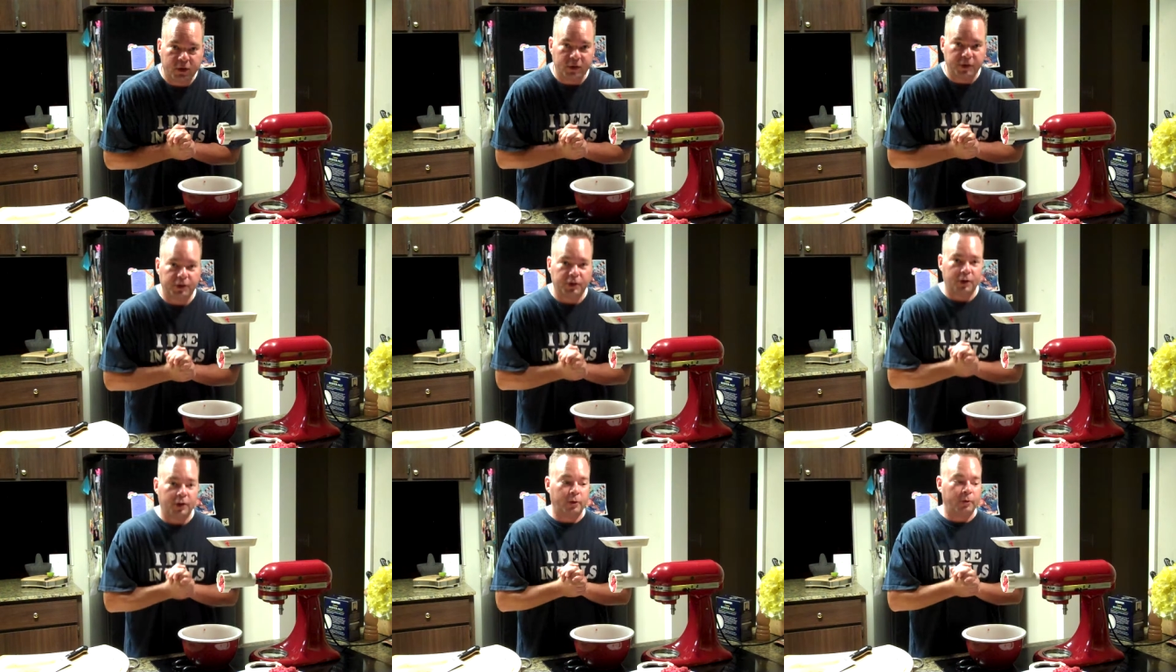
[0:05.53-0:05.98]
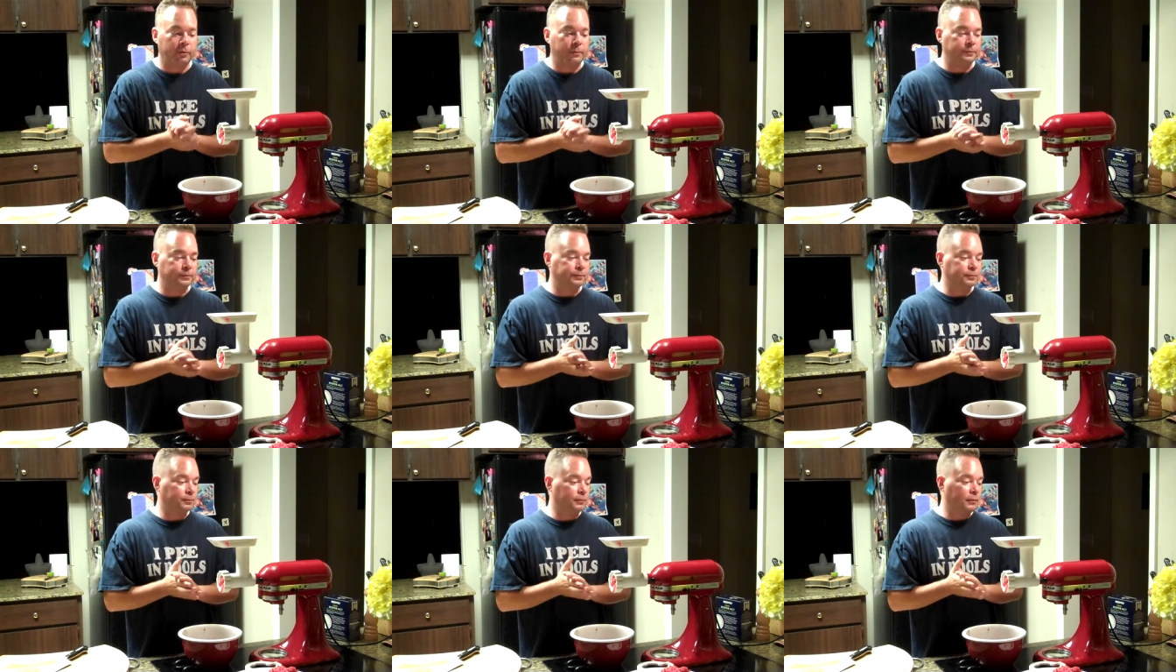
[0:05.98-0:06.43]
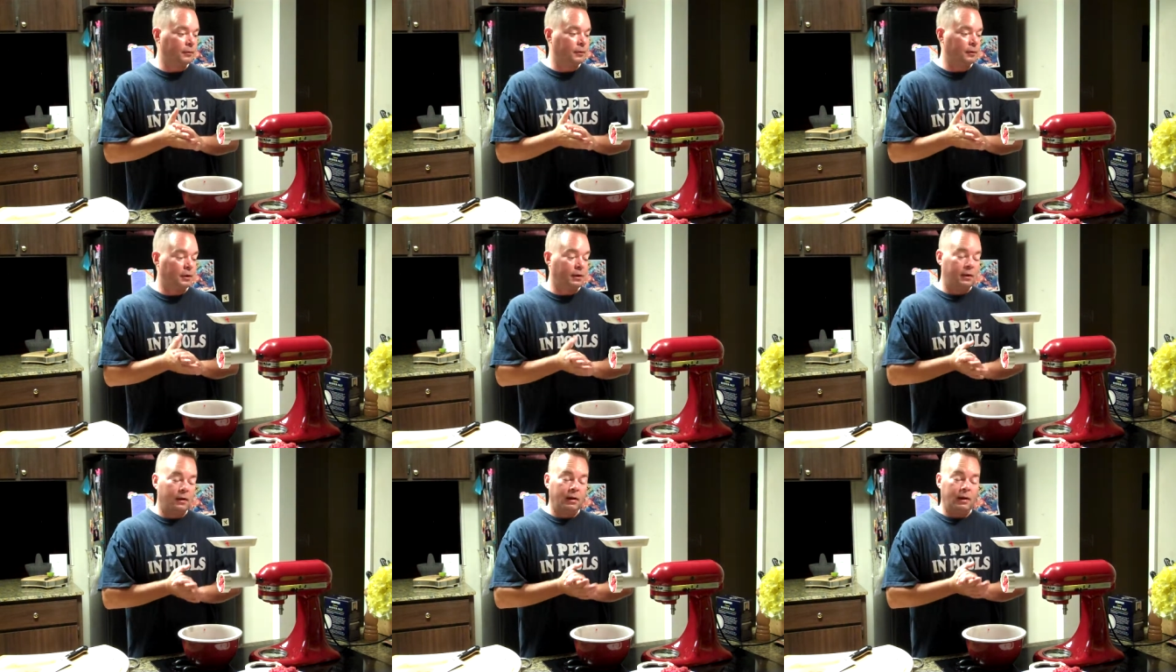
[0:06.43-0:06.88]
Cooking Show.
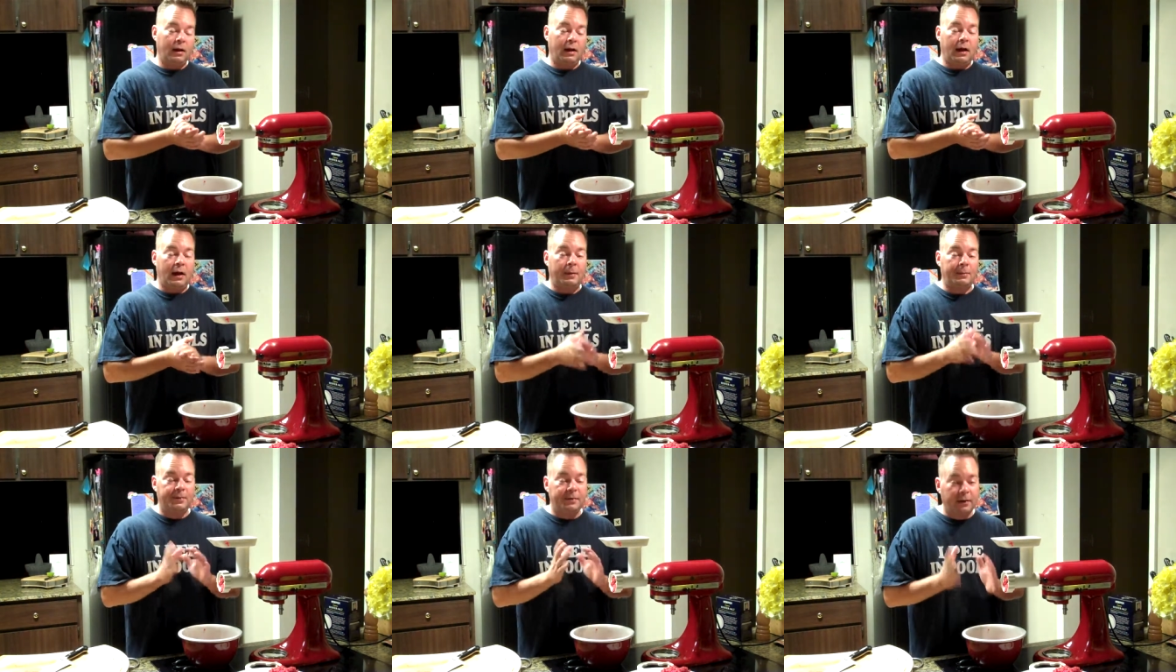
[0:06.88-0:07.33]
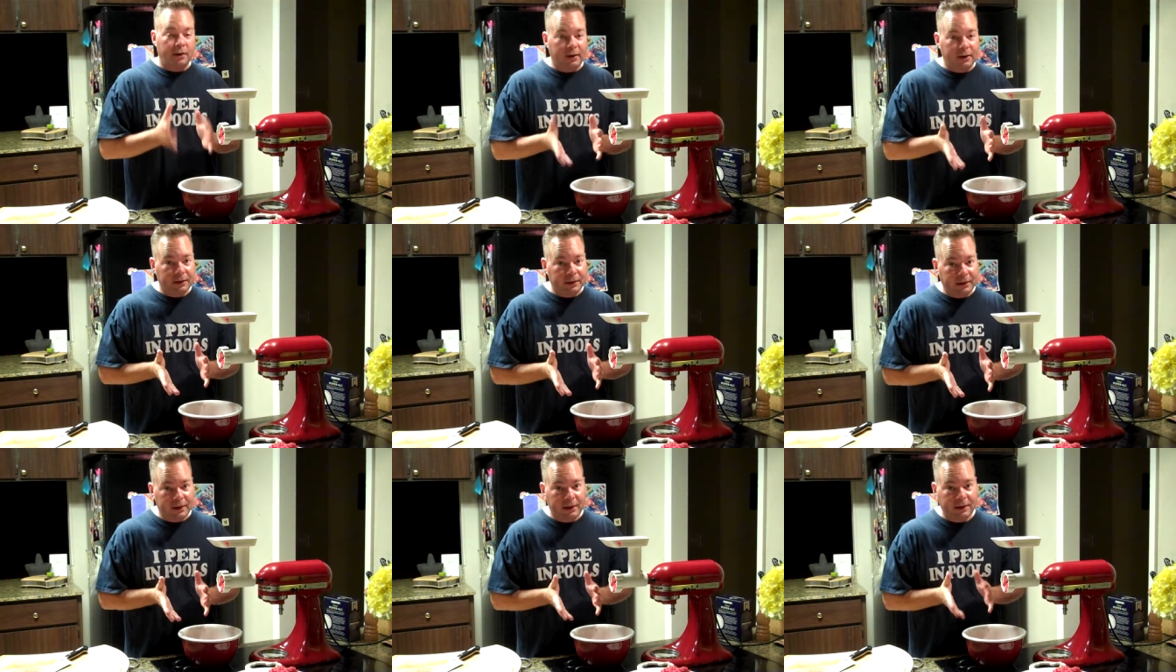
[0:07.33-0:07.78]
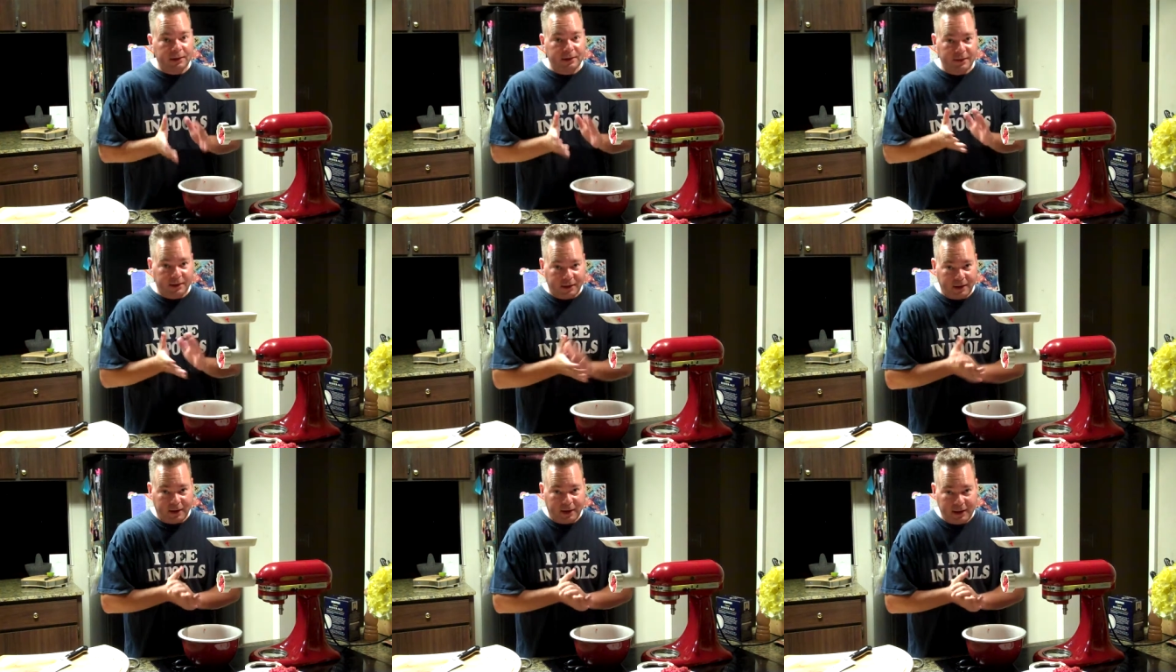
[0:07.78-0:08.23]
I'm sorry
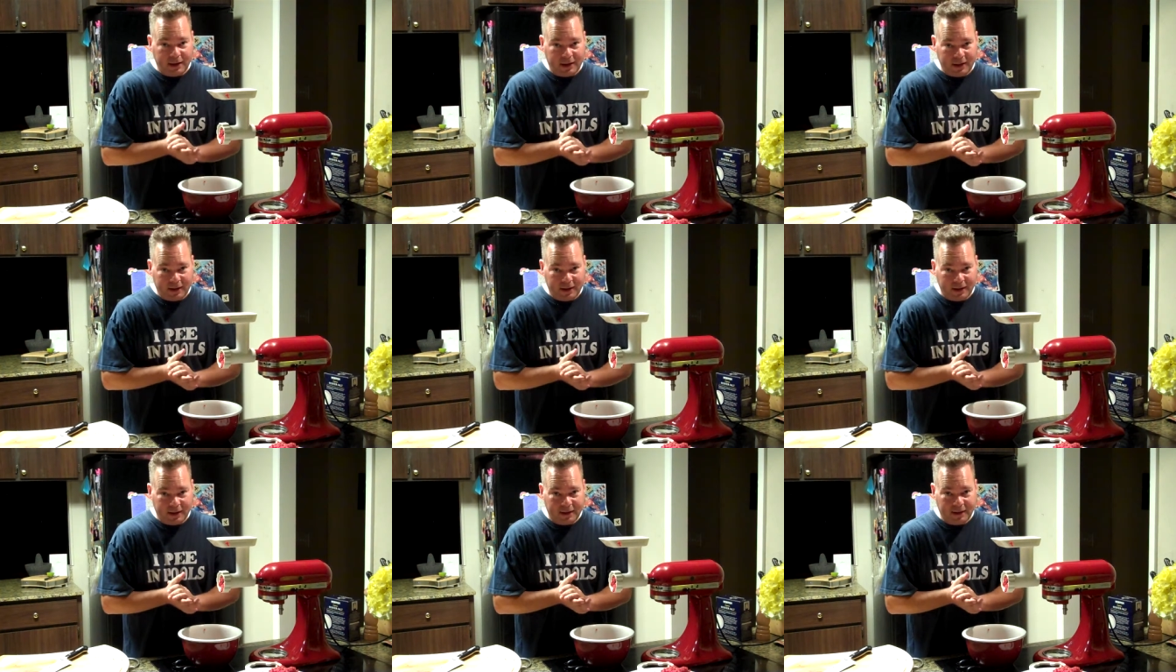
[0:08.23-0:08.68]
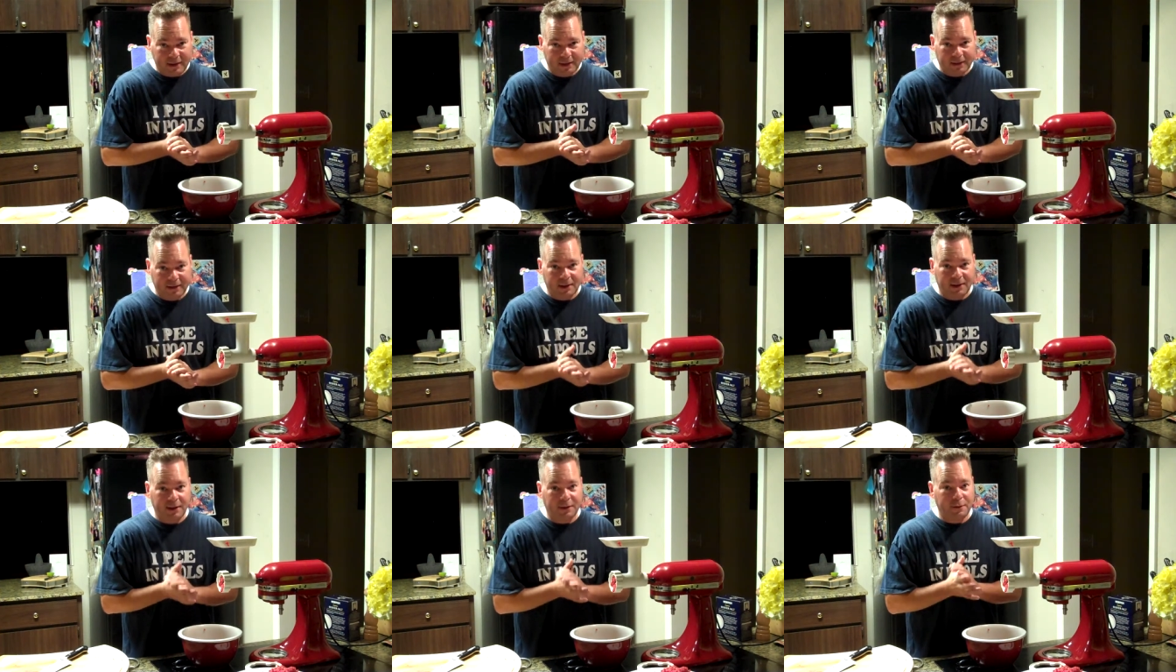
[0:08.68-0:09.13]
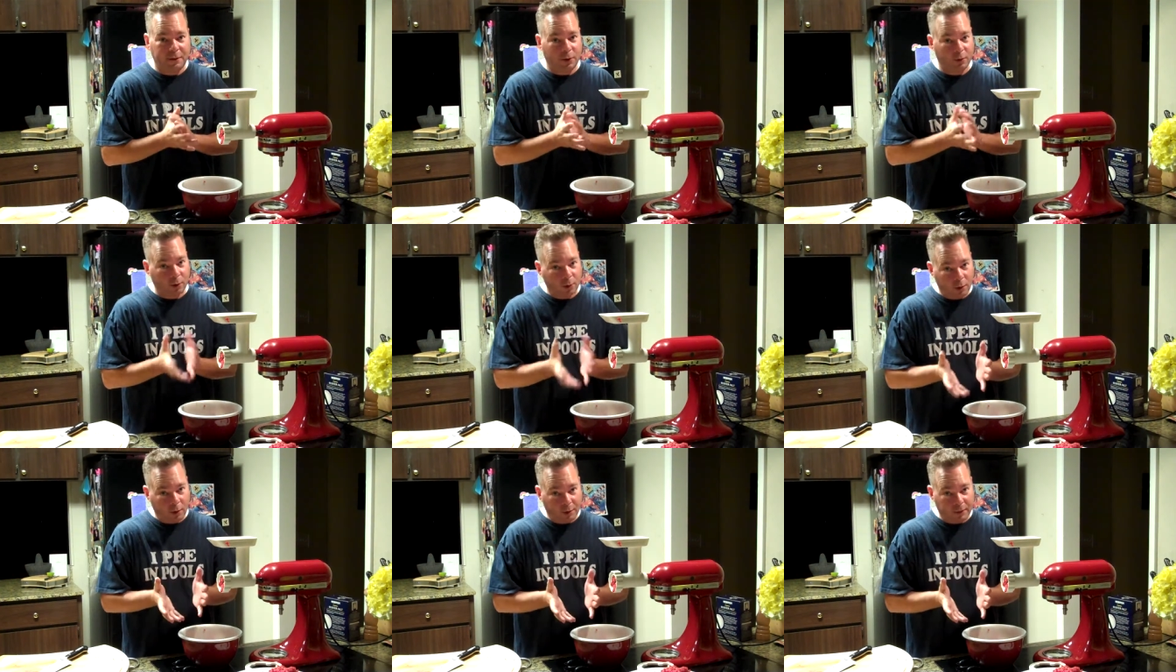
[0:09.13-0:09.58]
ladies, tonight, if
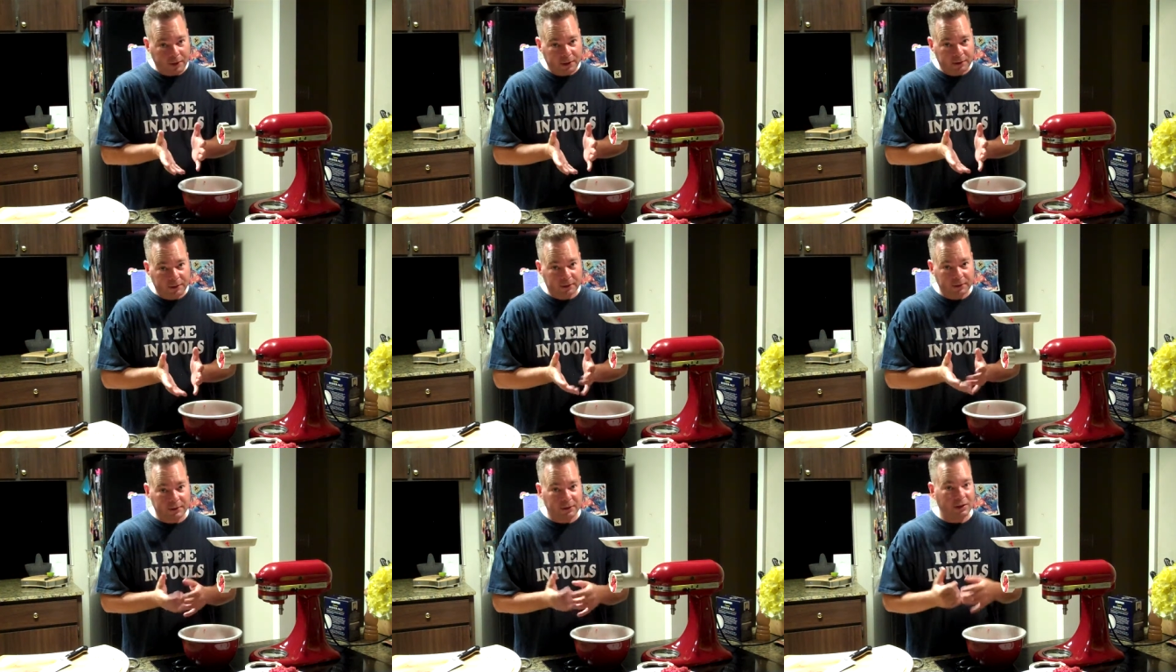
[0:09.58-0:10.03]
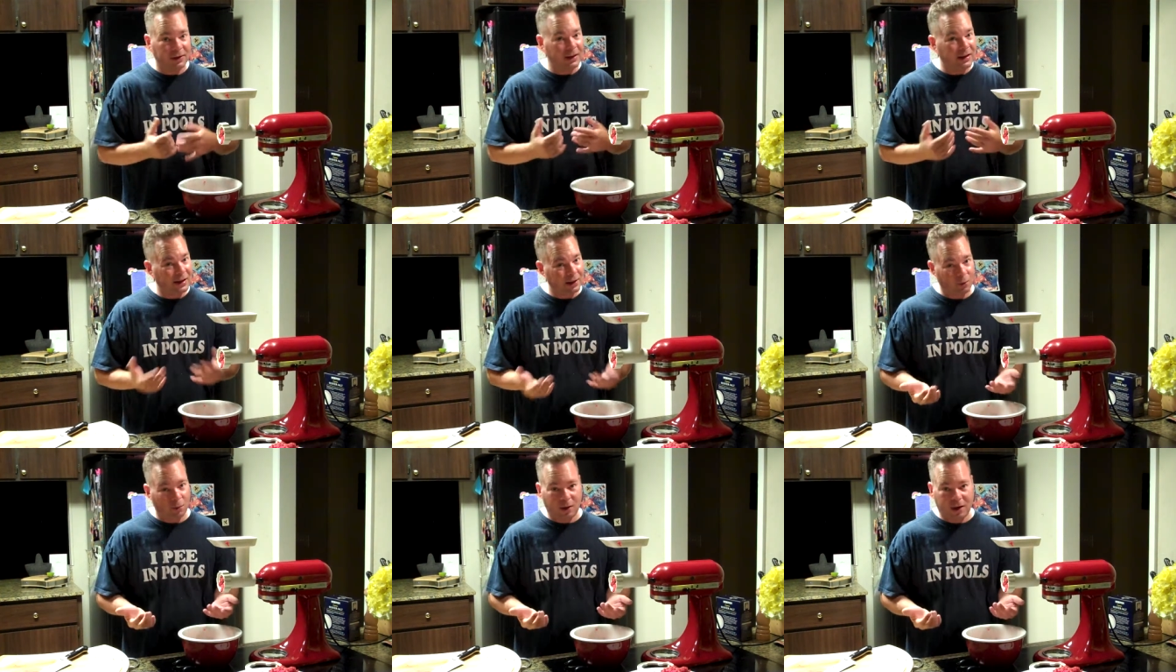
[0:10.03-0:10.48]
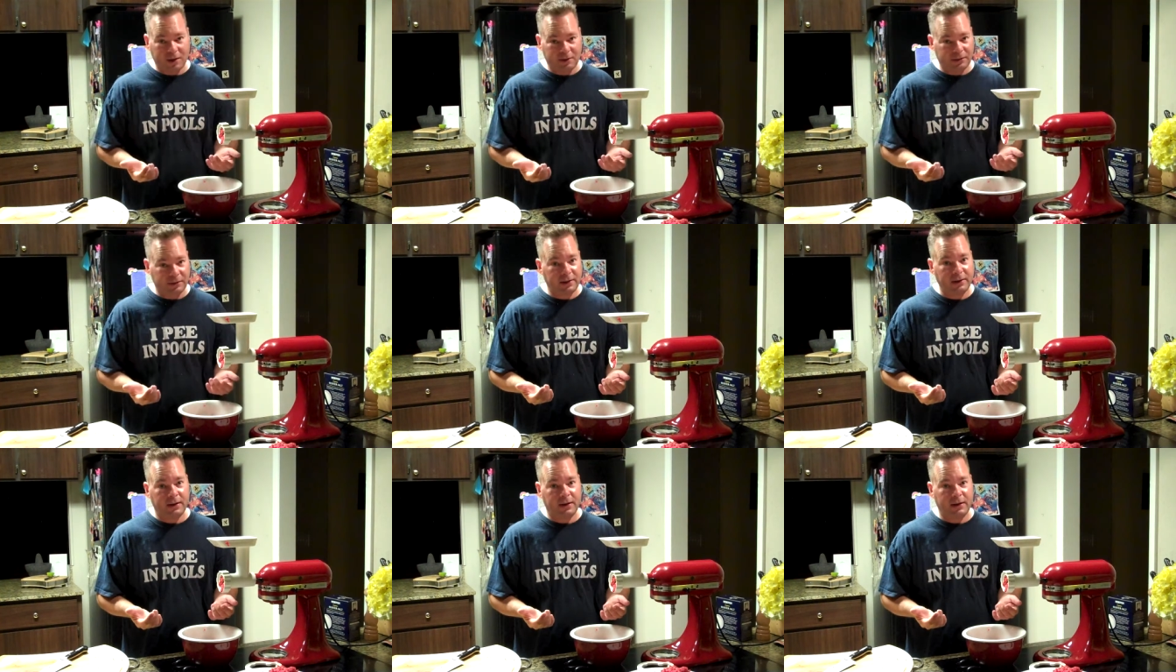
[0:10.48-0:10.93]
you're a woman, you can't
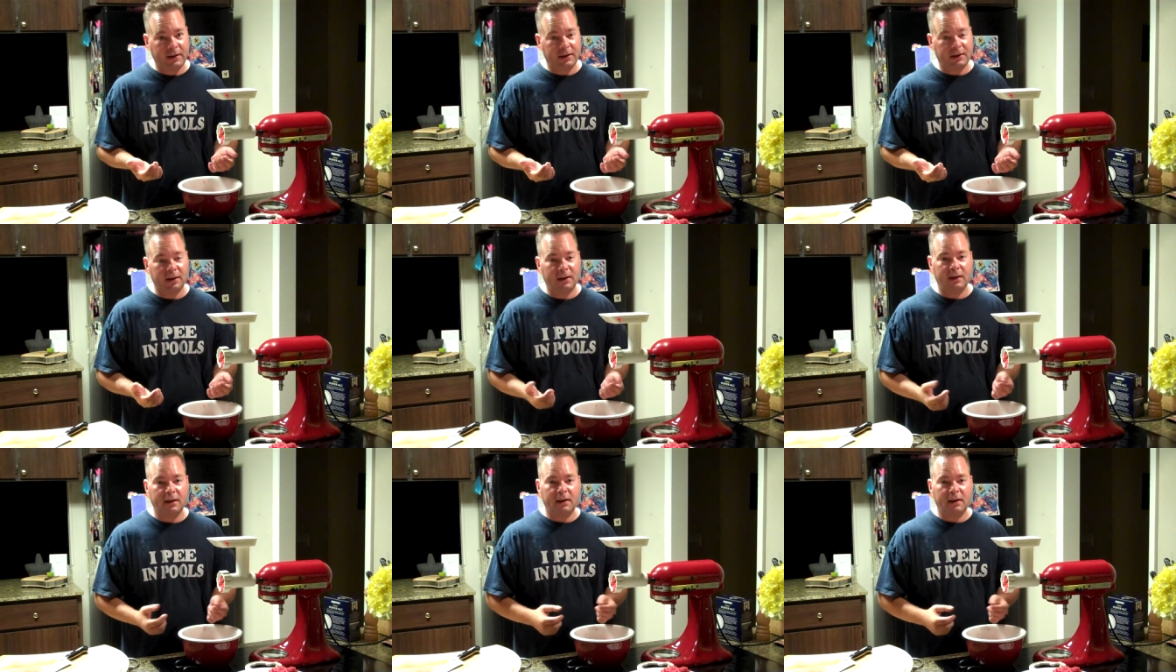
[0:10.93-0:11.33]
watch tonight.